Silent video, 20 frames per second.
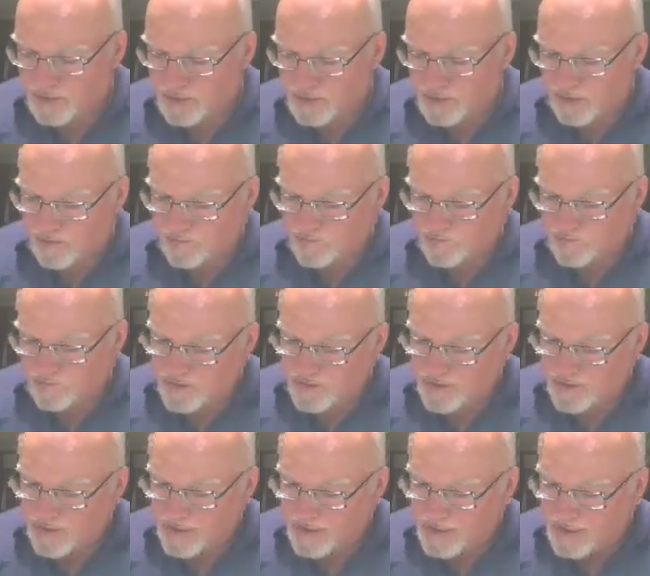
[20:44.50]
There are
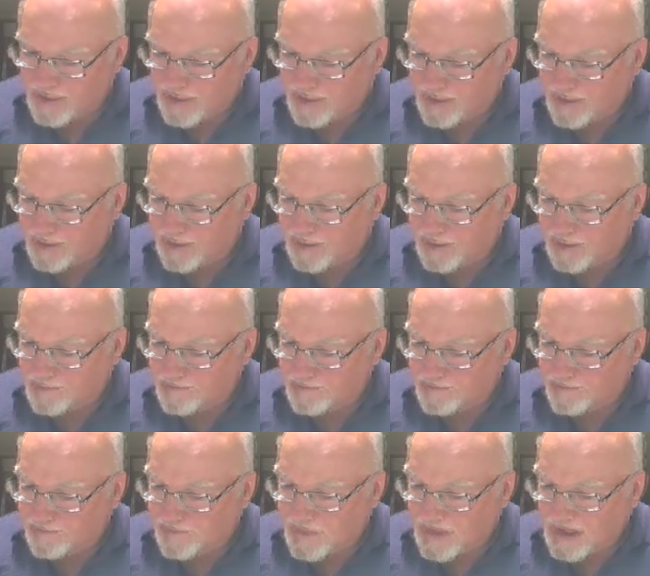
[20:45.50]
some, though,
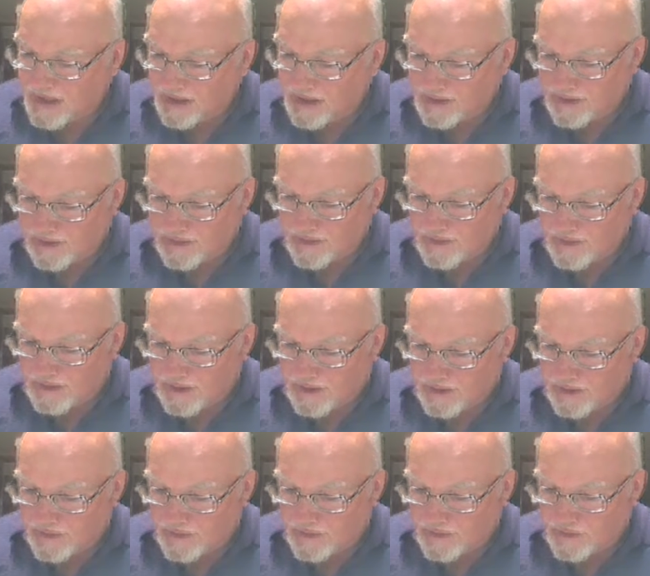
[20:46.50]
that say that the
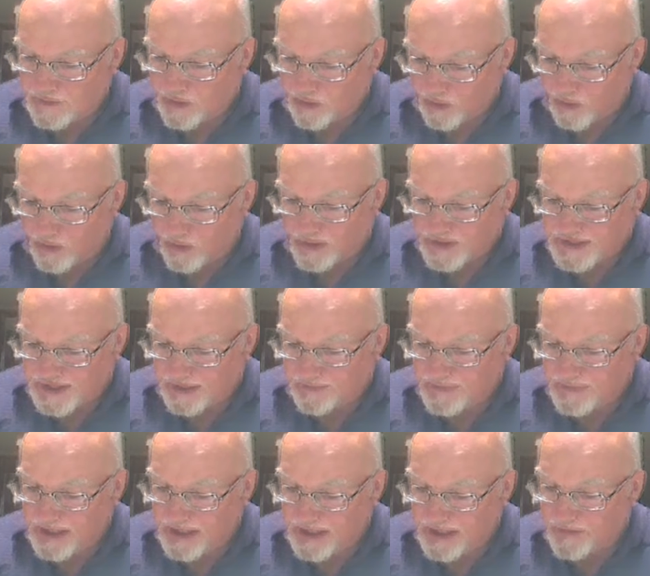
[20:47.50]
opening of the third seal
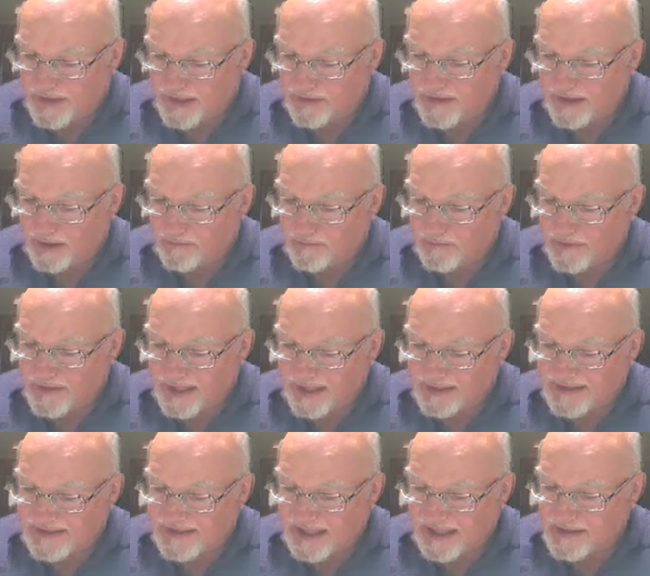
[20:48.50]
relates
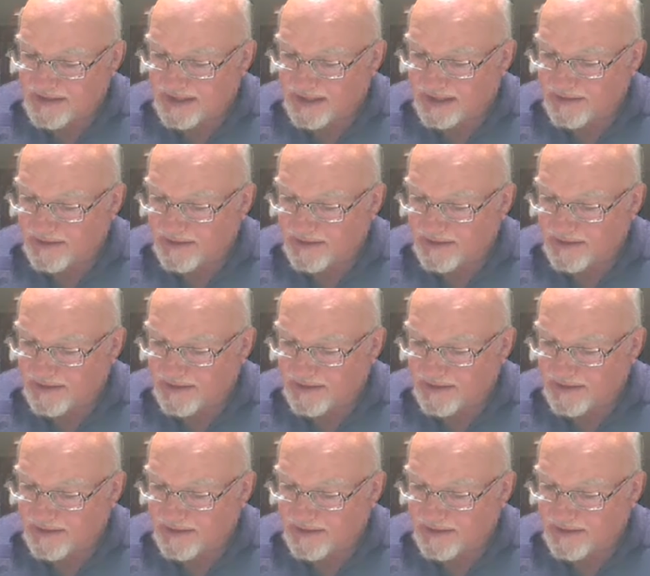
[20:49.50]
to